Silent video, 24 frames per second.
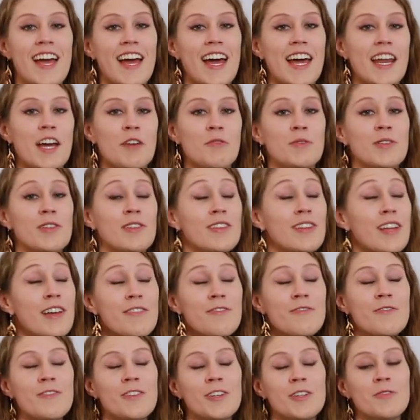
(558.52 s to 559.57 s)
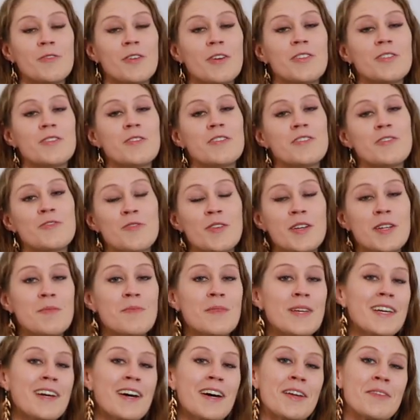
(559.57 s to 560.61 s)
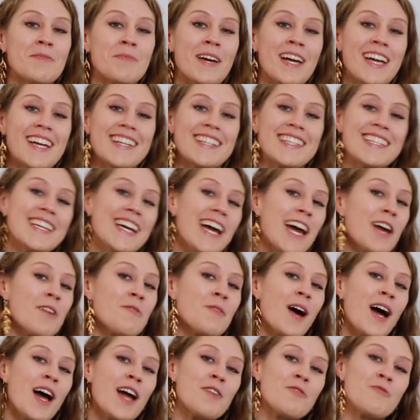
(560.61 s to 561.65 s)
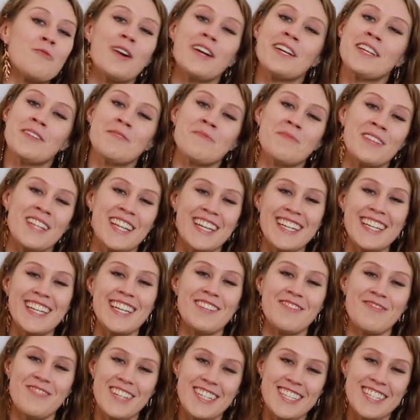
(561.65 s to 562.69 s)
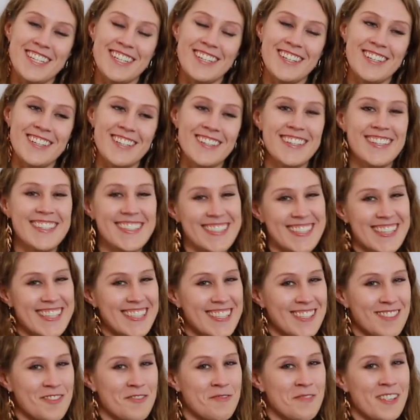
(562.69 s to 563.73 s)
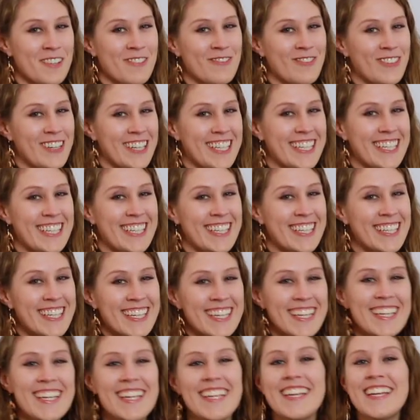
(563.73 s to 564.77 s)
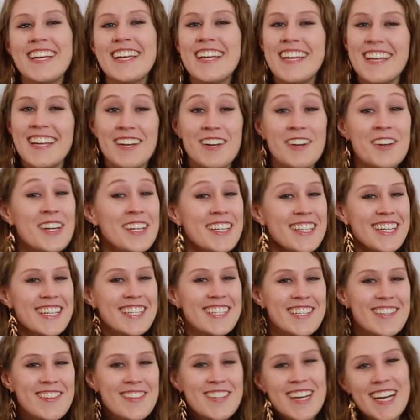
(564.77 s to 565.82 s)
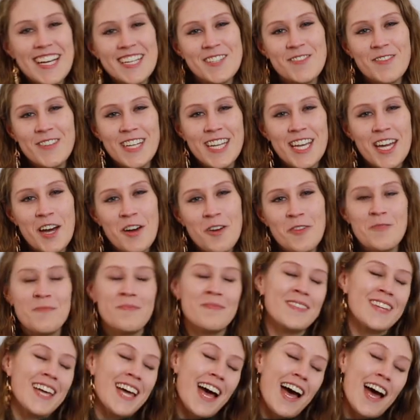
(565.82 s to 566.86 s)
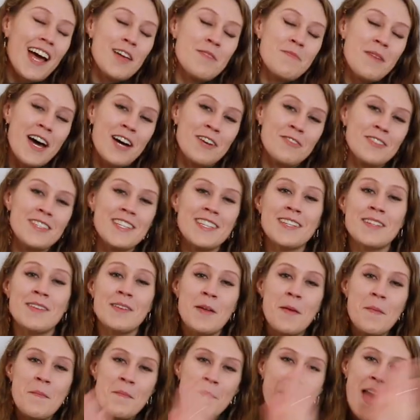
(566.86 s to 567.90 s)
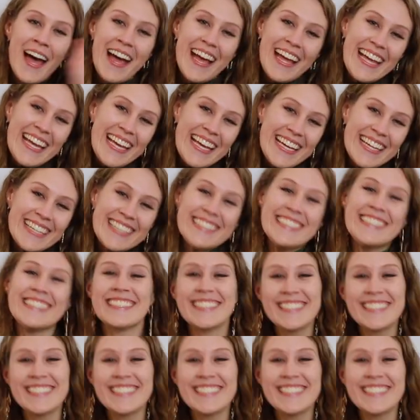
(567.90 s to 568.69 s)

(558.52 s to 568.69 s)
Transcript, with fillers: And I would love for you all to join me on my D I Y wedding planning adventure because it's going to be fun. Well, until the next video, I am out. Bye.